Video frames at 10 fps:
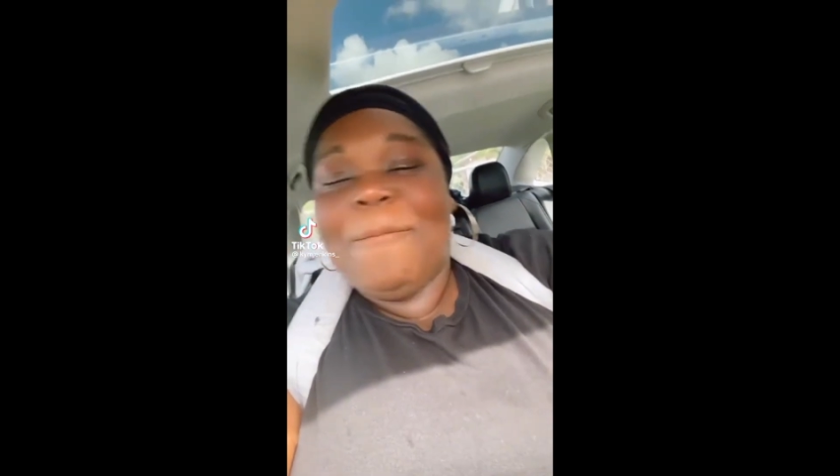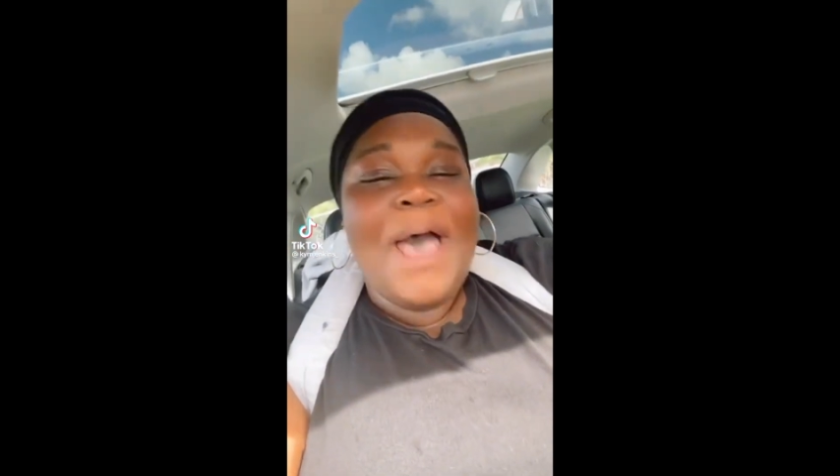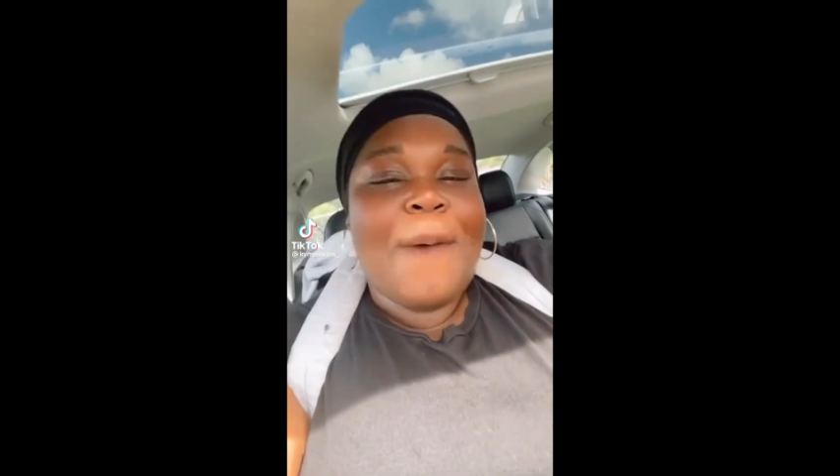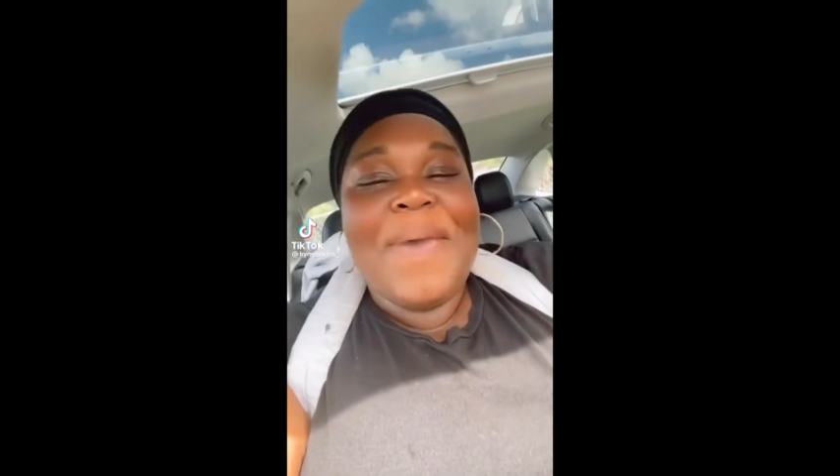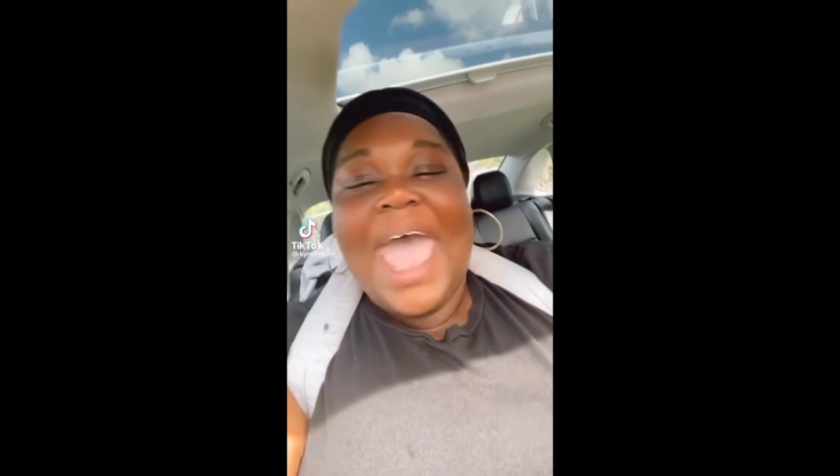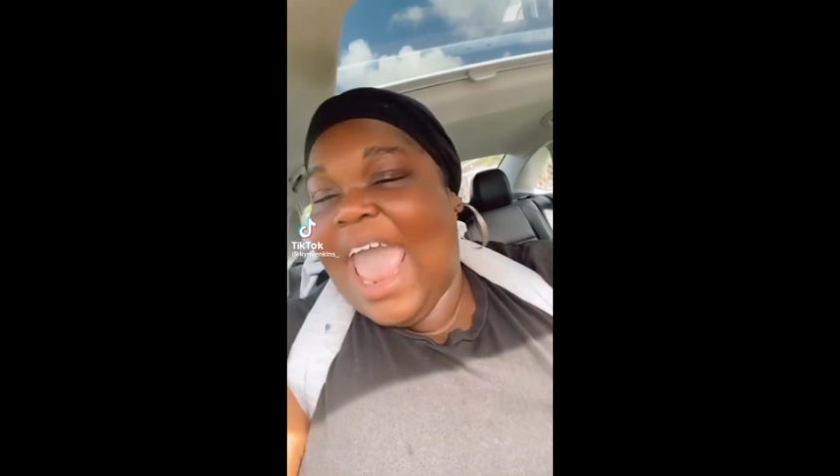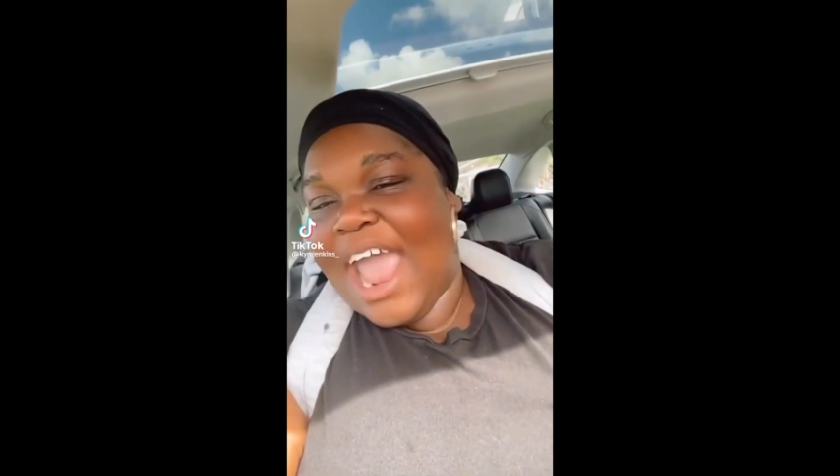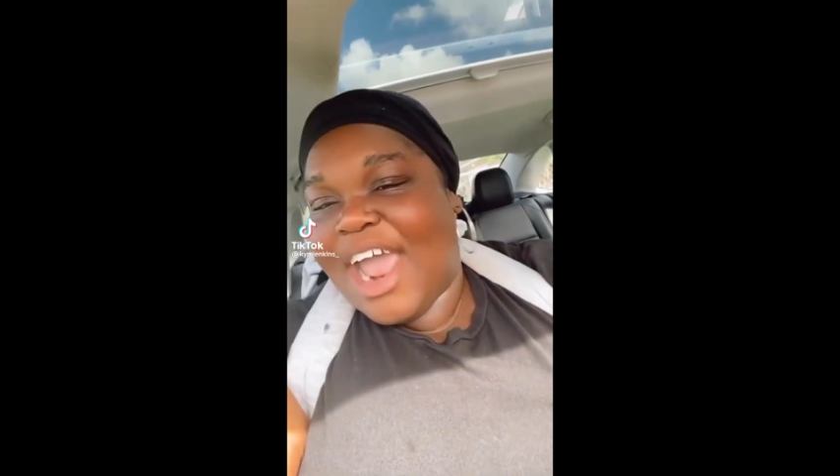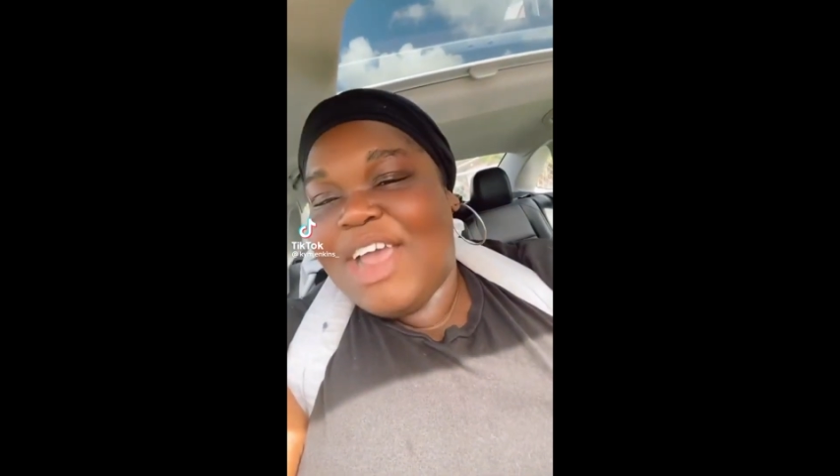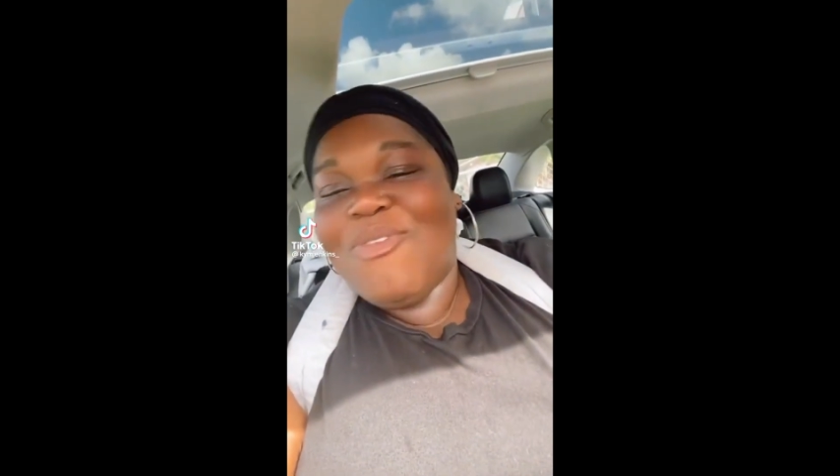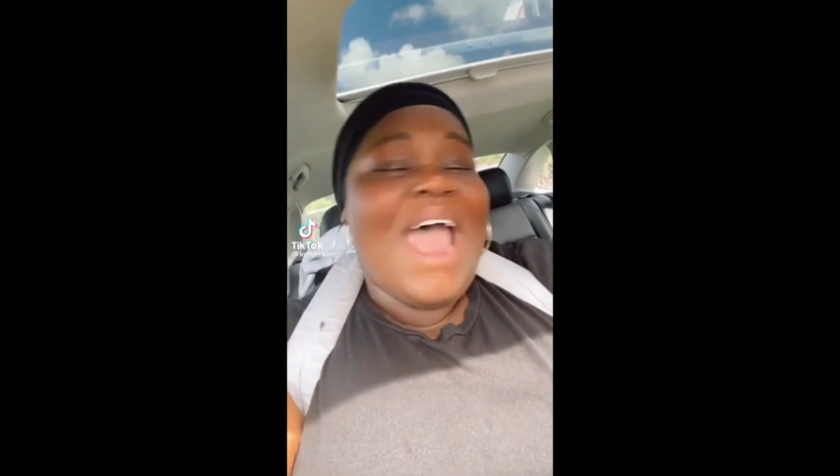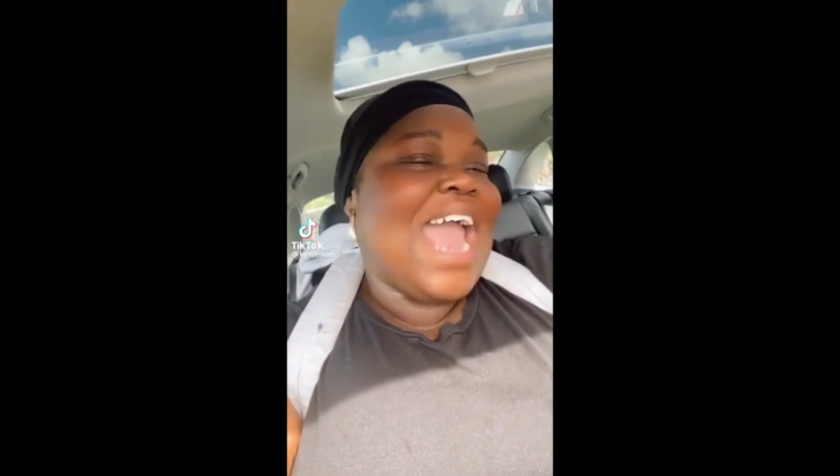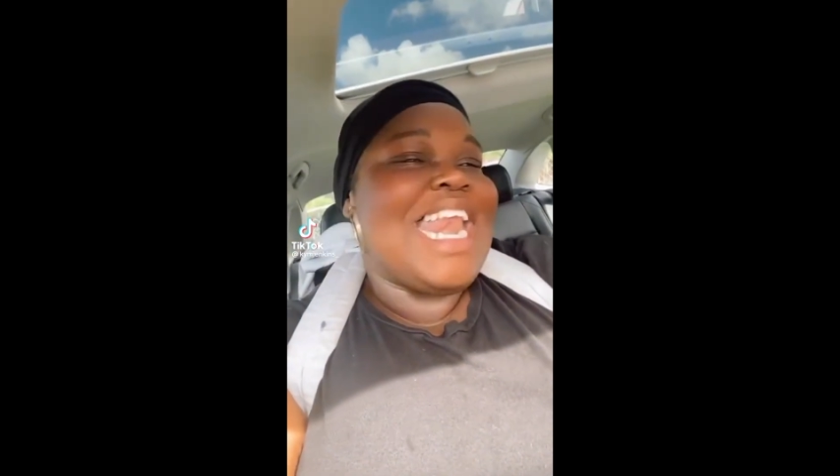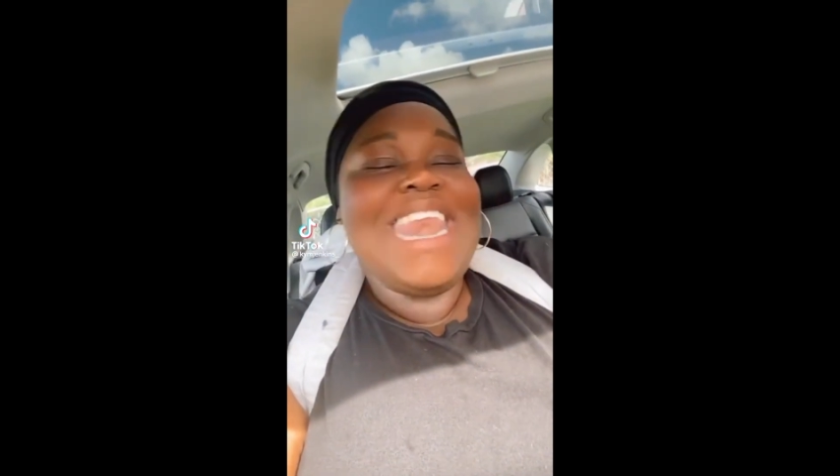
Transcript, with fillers: Prepare right